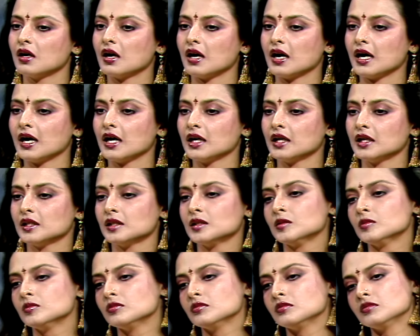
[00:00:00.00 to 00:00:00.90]

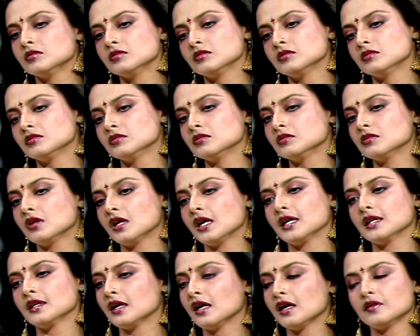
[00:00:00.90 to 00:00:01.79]
I
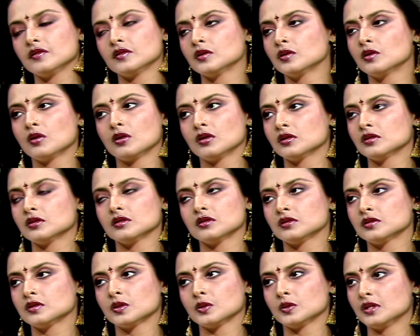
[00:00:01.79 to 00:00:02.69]
haven't gone
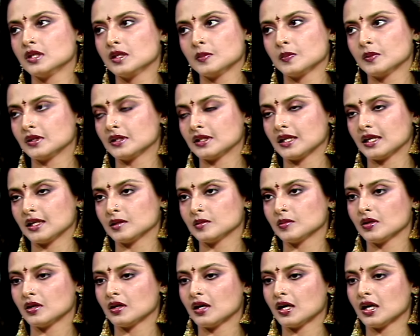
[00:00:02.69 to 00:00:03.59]
so deep in that.
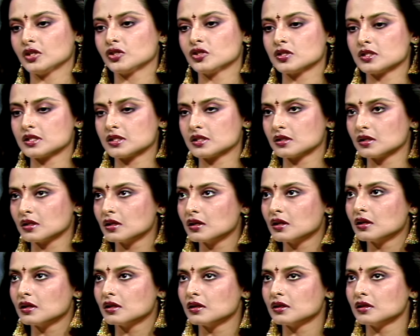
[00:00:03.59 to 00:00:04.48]
I just
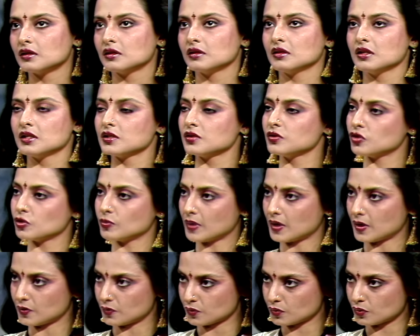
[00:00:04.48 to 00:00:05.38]
listen to
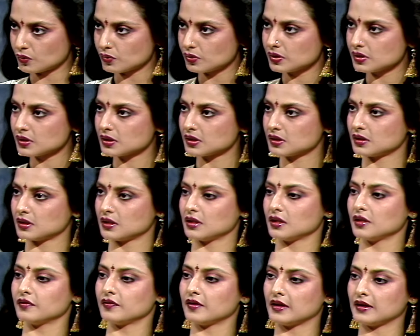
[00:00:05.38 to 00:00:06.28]
my roles.
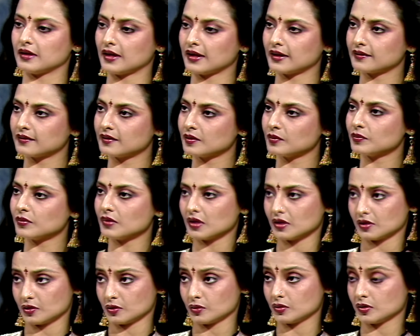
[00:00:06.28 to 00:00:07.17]
If I like them,
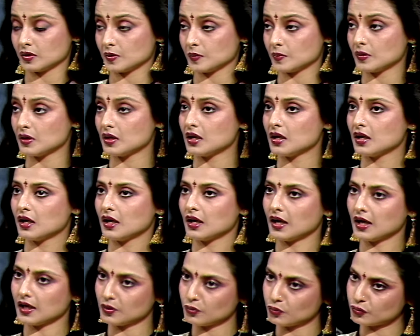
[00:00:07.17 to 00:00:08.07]
I do them.
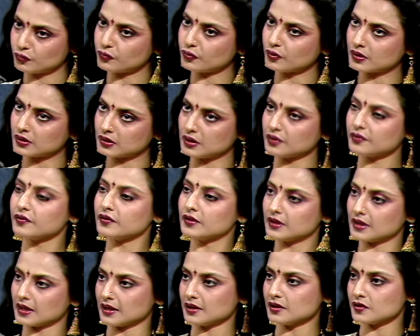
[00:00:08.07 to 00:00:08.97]
I look for
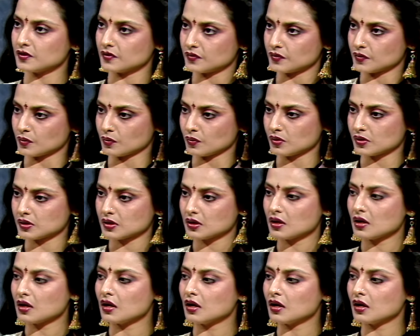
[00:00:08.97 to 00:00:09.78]
different kinds of roles.